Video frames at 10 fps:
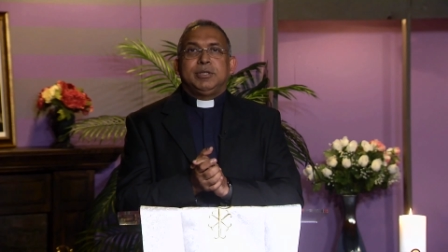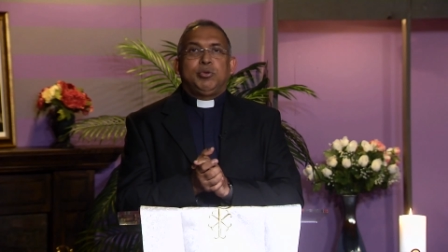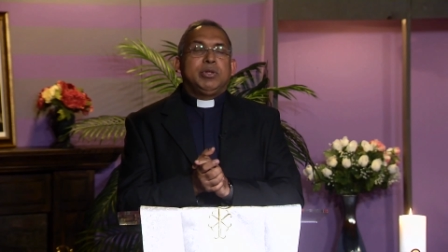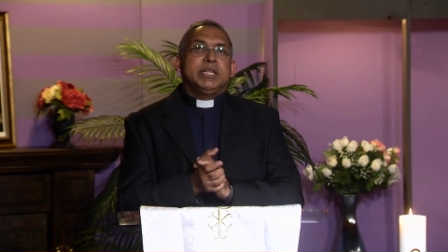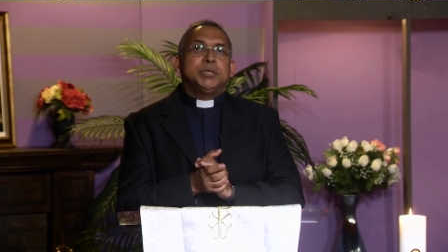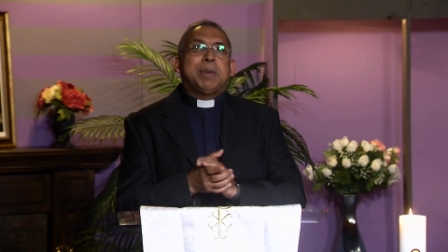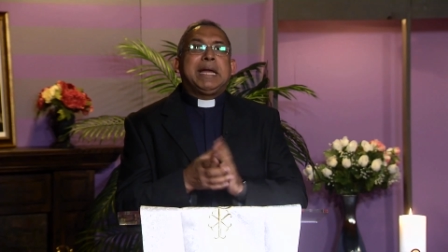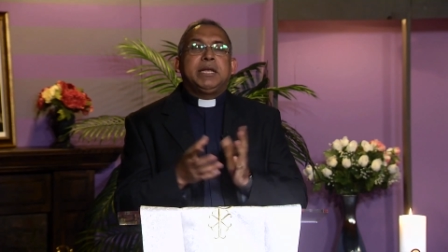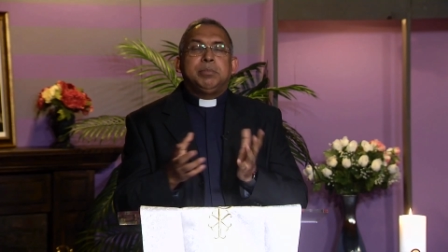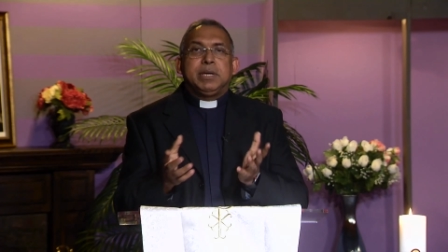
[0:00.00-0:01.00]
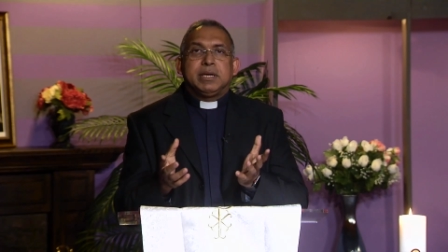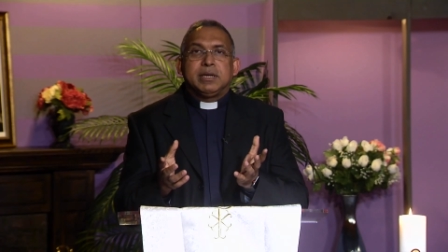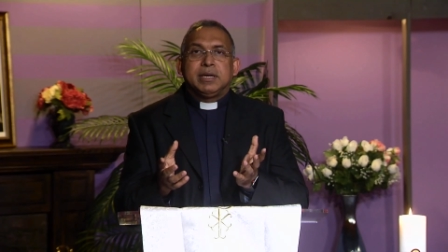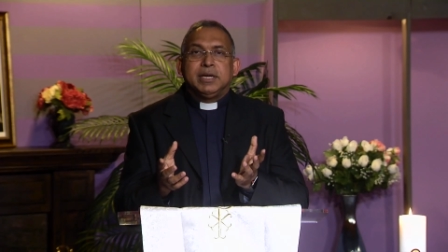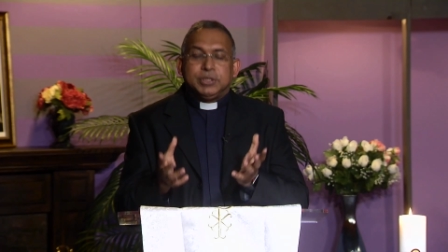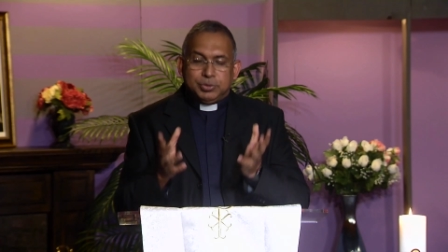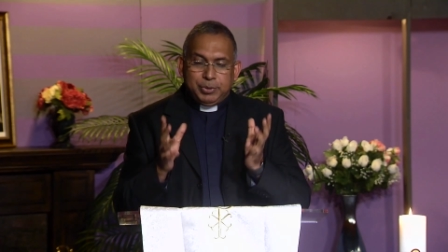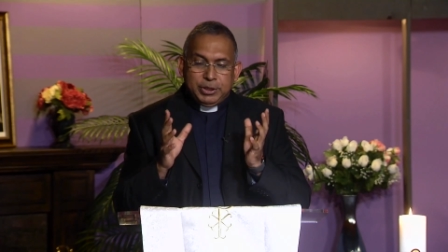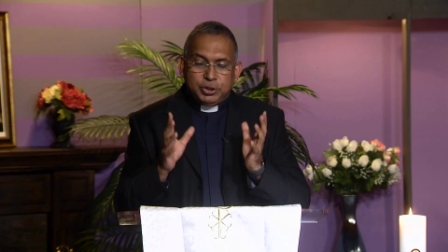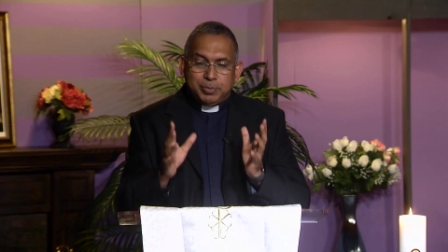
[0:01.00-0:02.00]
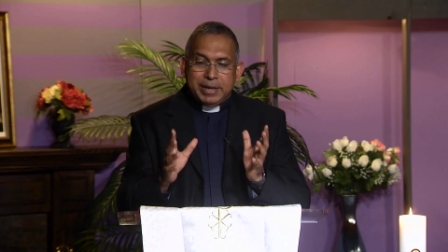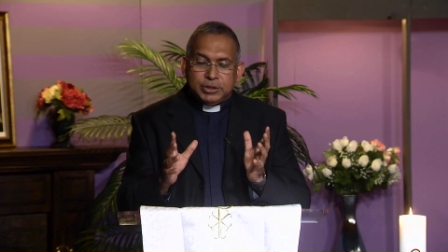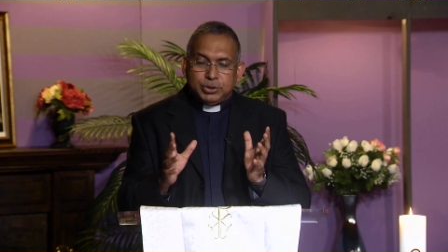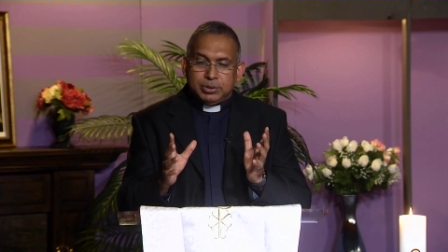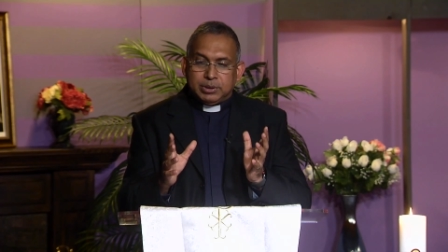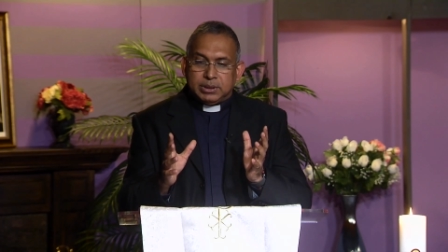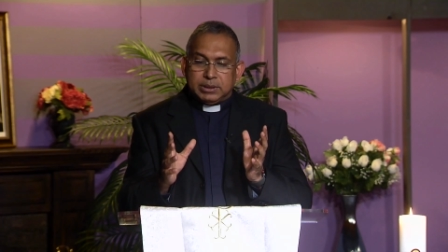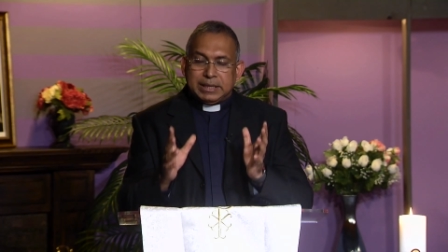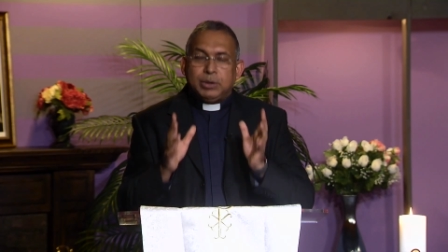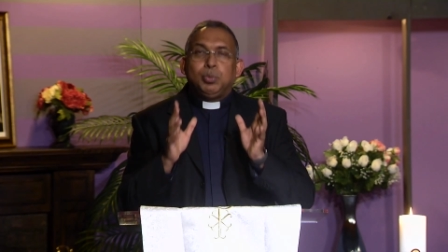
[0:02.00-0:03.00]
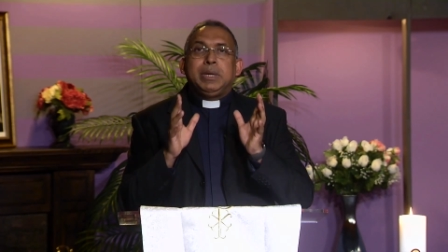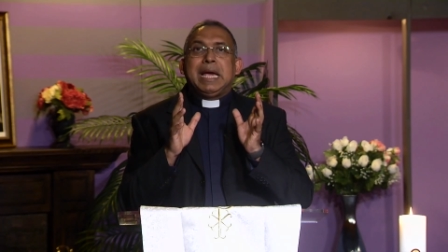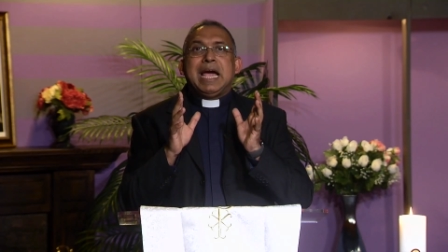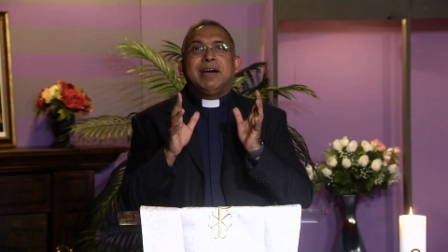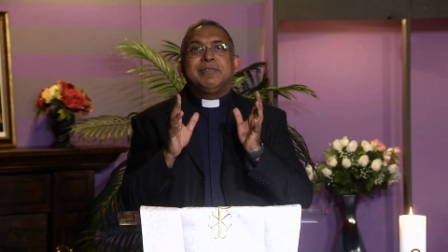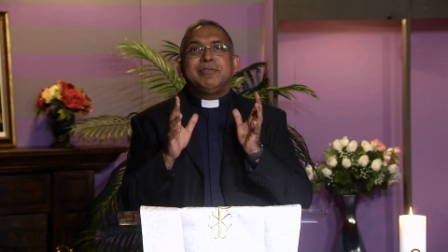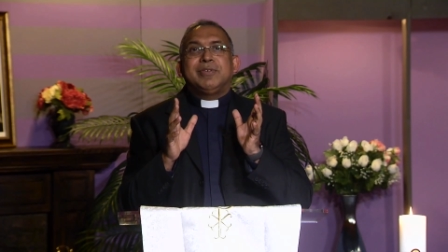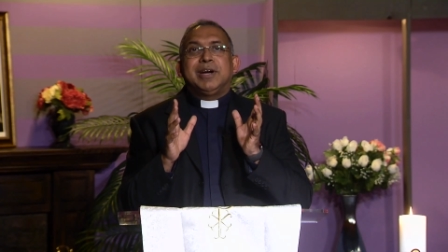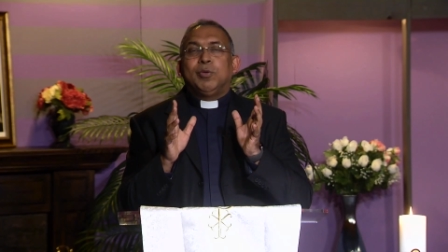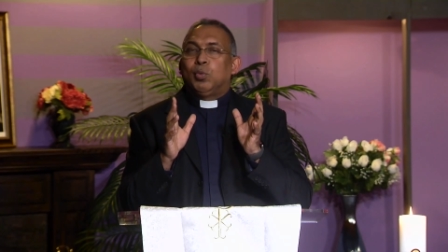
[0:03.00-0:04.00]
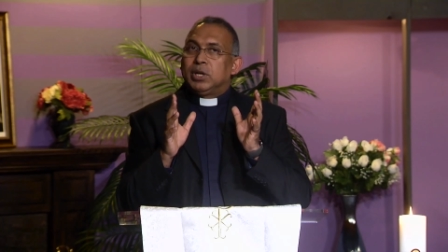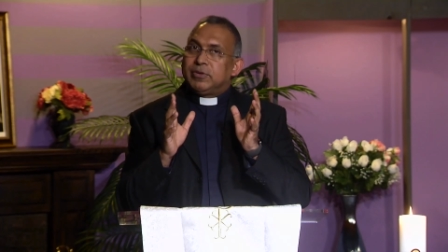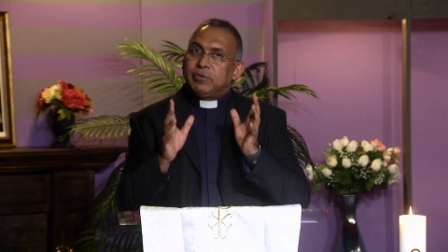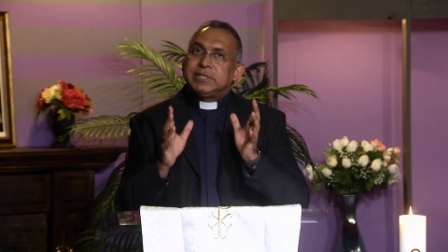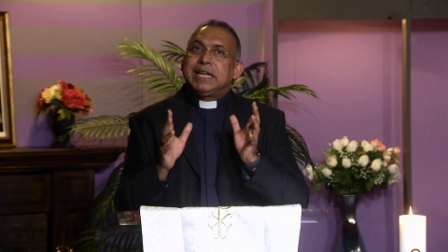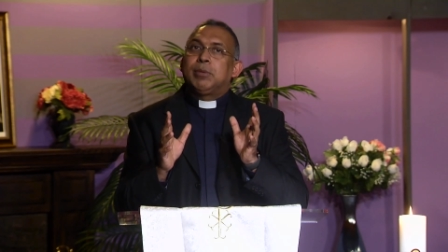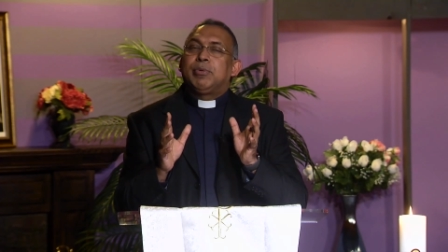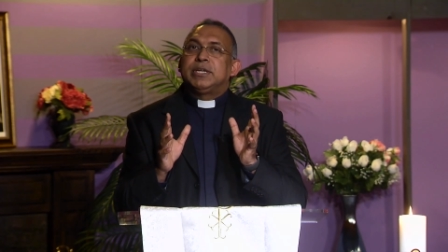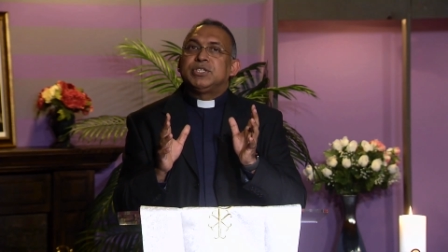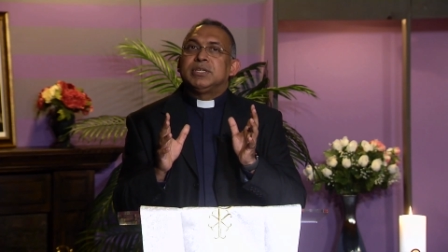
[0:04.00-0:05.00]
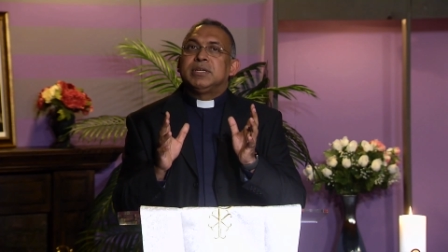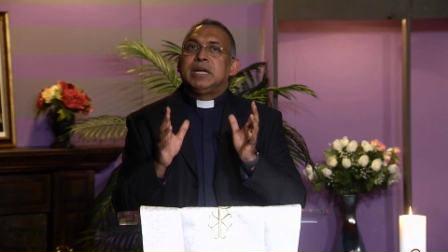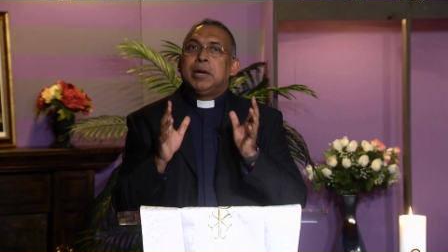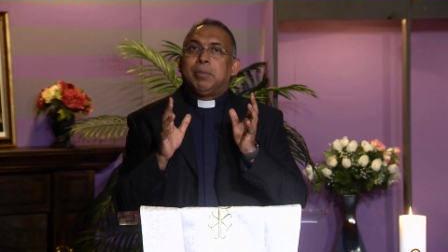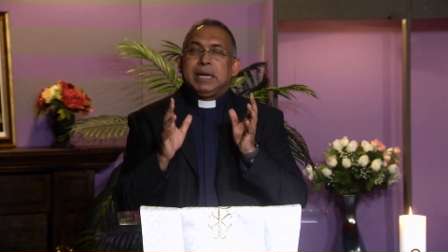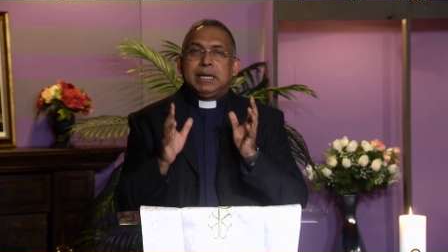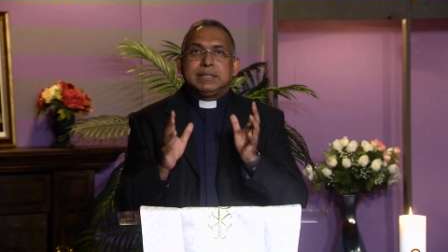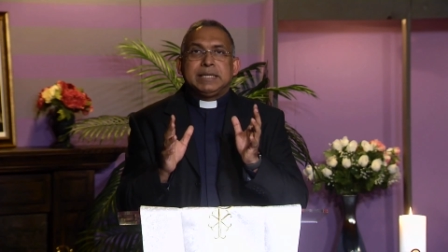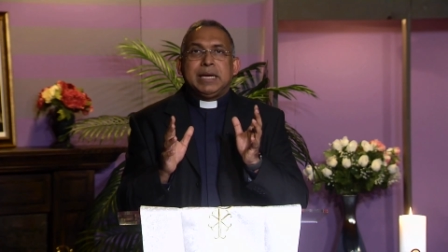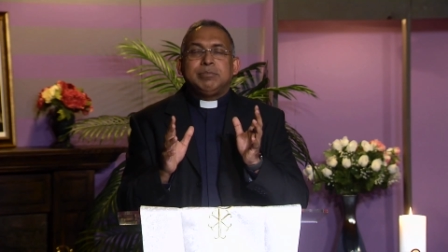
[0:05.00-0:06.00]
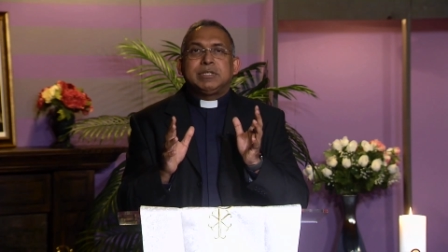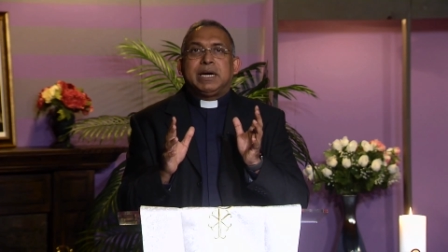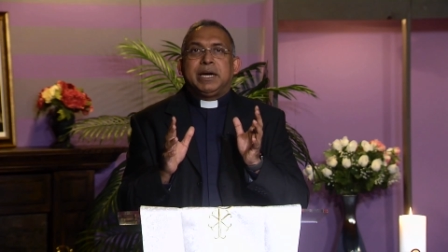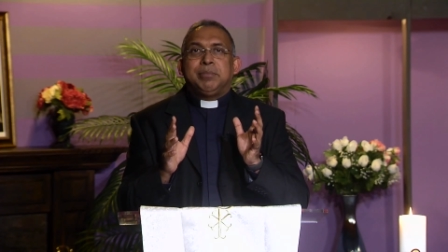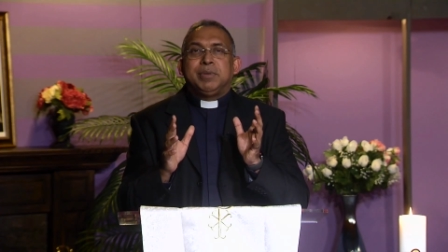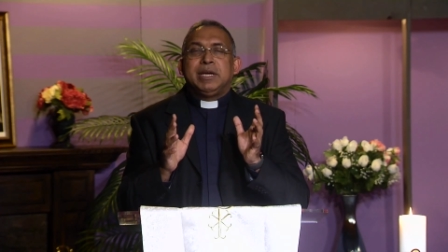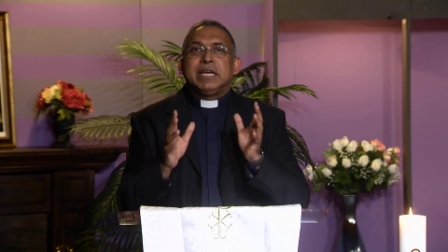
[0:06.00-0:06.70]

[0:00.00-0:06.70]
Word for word: during this pandemic so we need to make sure that we have a wonderful celebration, but at the same time,